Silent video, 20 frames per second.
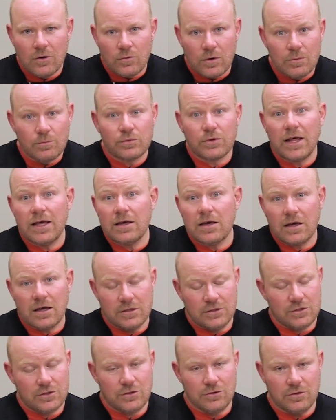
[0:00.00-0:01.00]
when playing
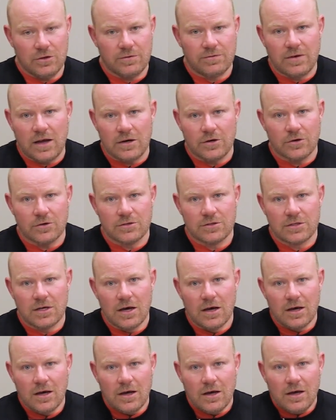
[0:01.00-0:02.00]
against 2 defenders.
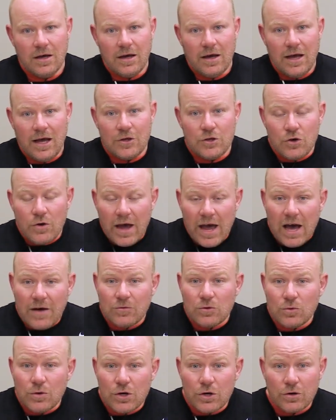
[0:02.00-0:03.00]
And you have
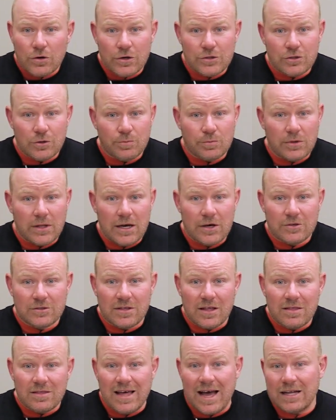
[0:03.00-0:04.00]
to encourage your players
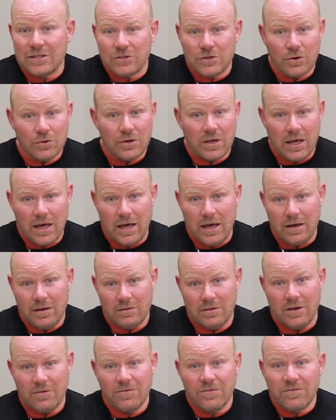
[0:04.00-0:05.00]
that that's okay,
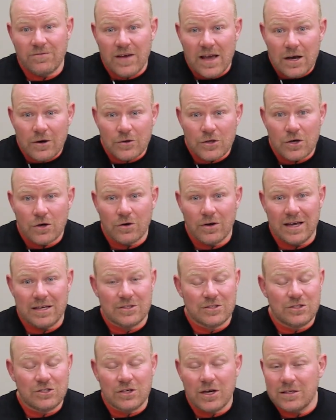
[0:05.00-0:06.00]
that failure
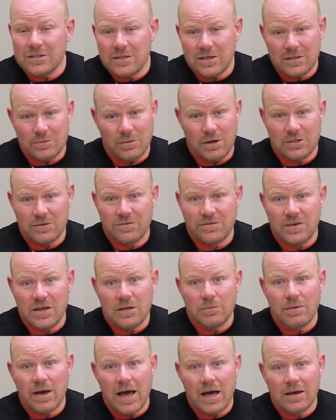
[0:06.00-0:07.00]
is just as much
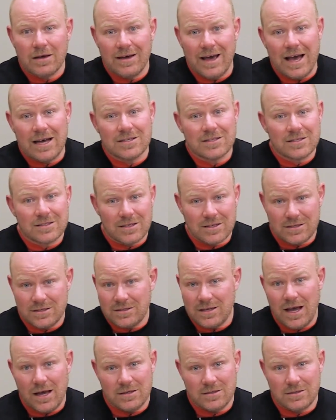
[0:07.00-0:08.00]
feedback as
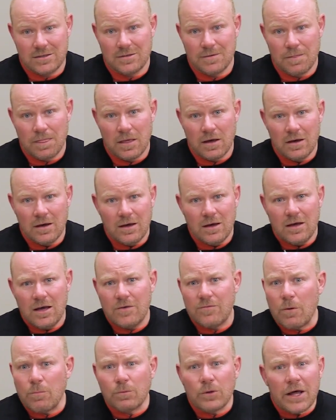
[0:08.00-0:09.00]
success.
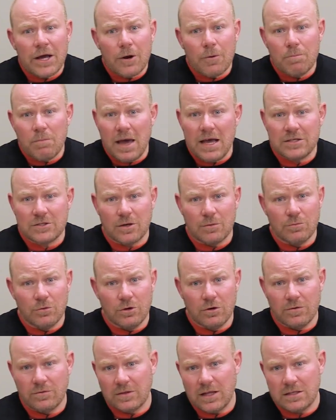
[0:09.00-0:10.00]
If a player makes a
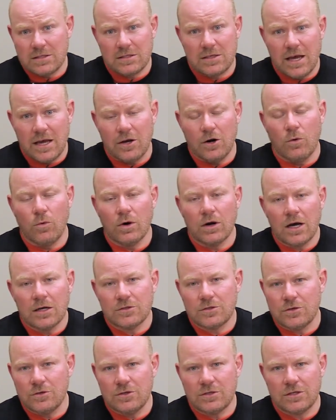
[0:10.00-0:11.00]
move, let's say in a
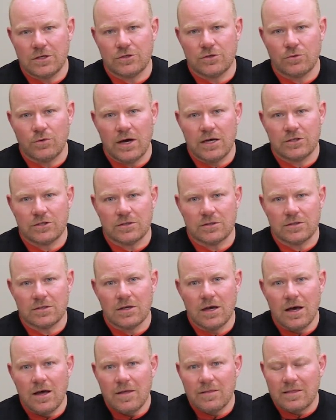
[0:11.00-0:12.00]
1-on-2 situation,
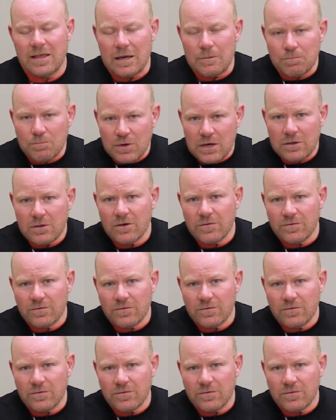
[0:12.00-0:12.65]
they beat the